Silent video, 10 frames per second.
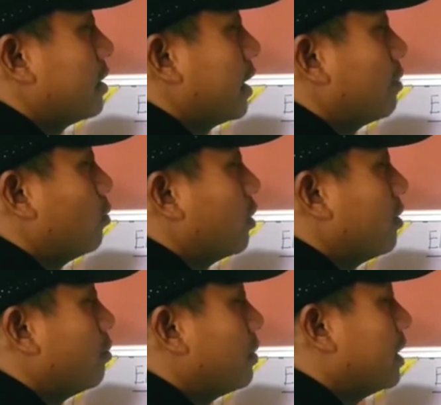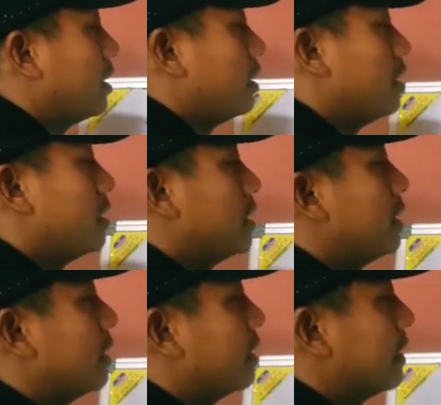take a point P
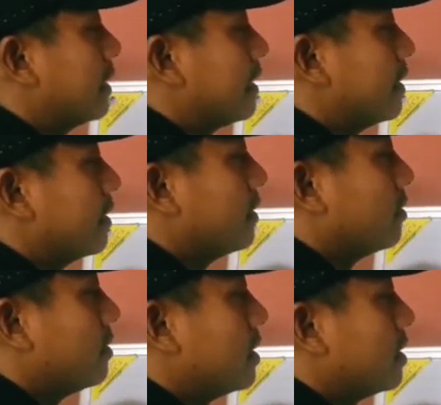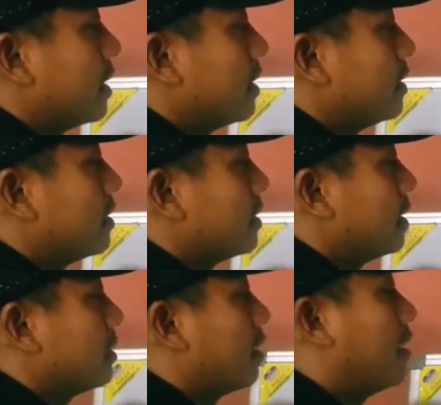which is at the
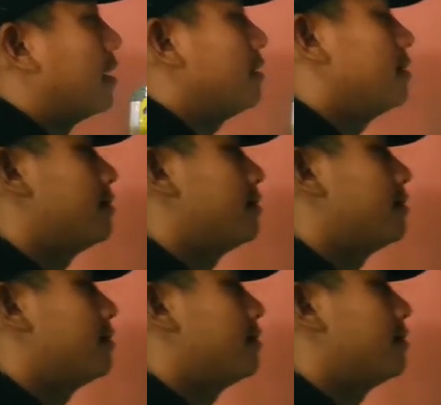distance R.